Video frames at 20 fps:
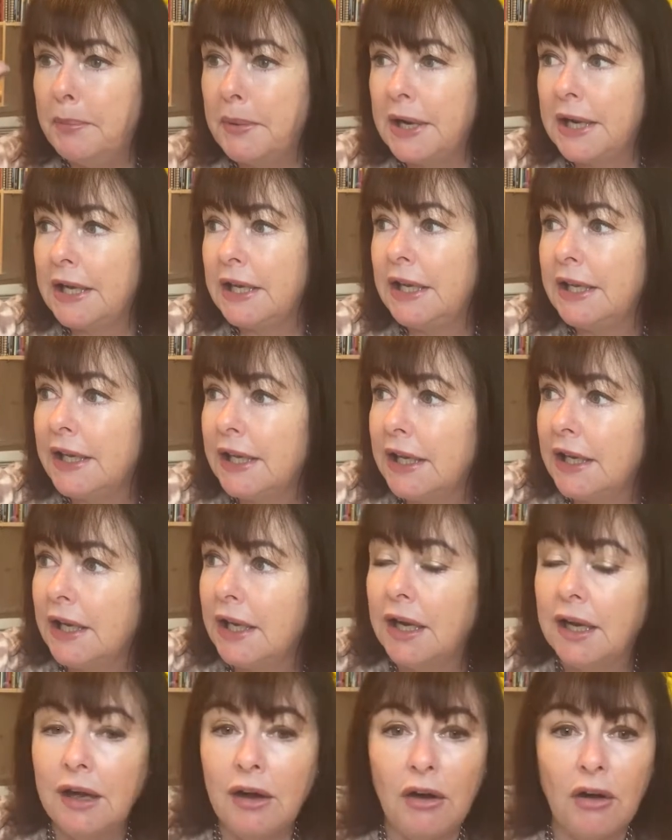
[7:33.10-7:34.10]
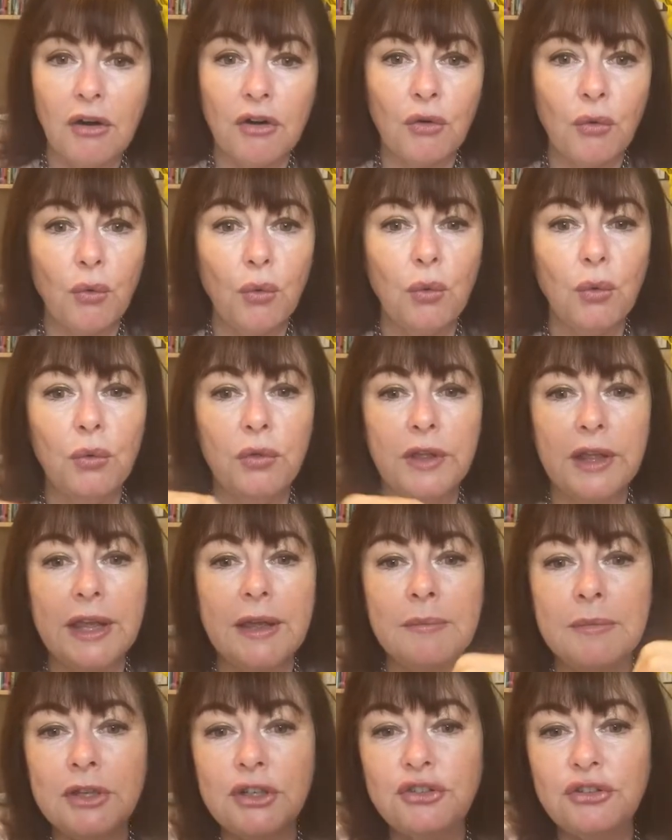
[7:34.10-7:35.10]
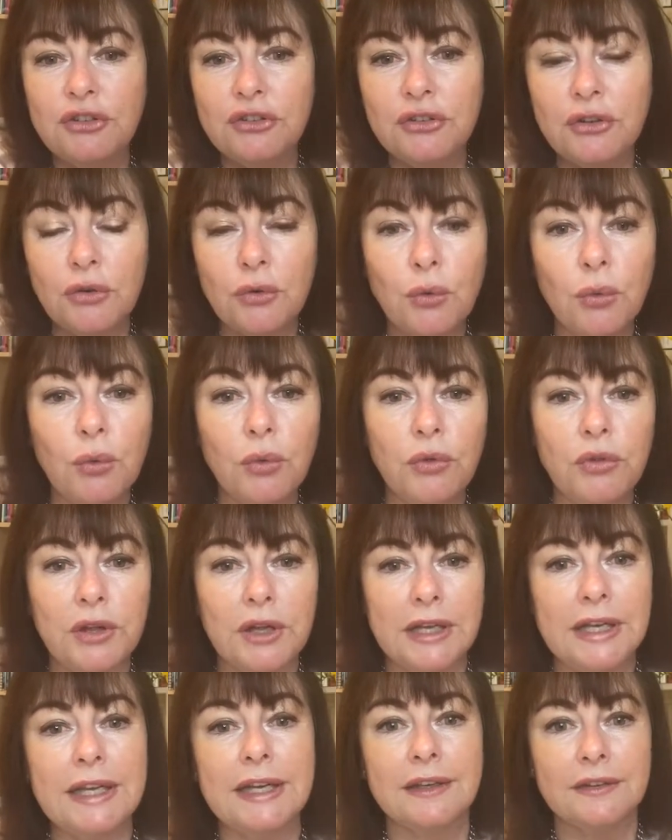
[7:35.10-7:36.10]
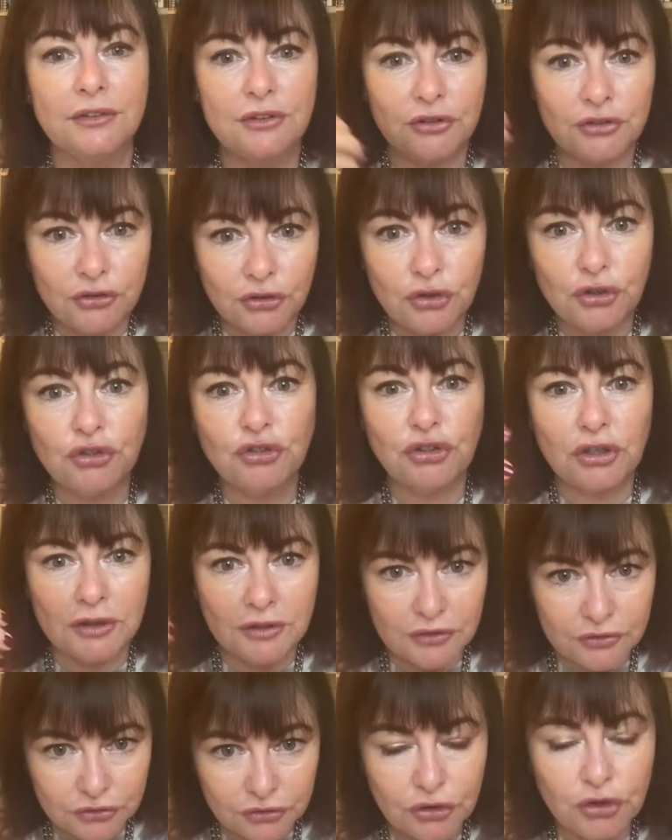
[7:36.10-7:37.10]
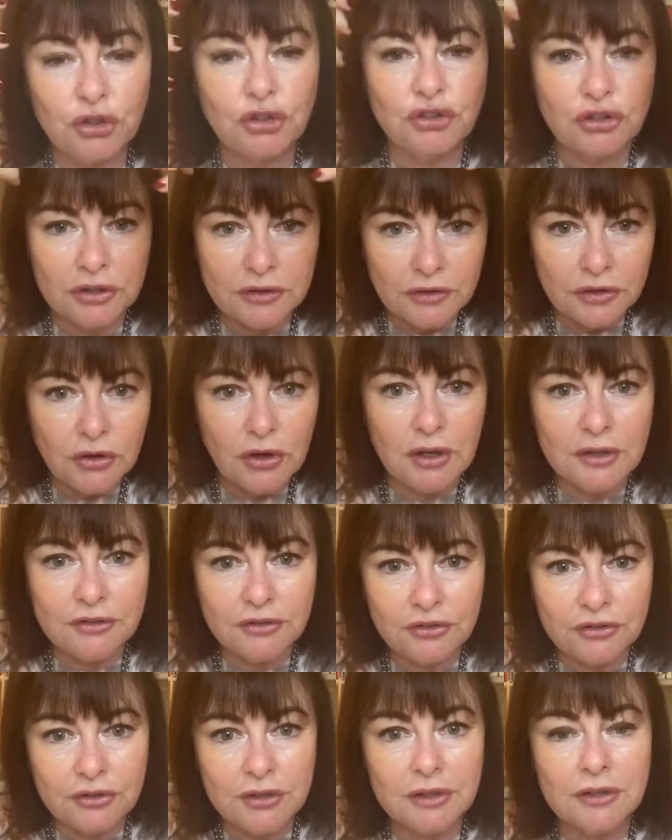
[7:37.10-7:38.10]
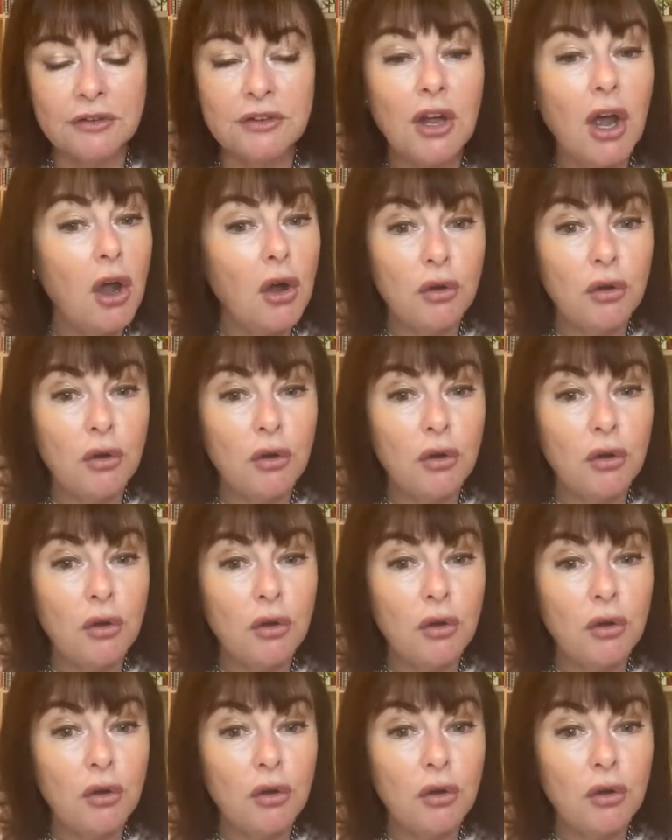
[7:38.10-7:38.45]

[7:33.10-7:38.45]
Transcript: clicking on all the images, on all the clicks, the searching, the constant,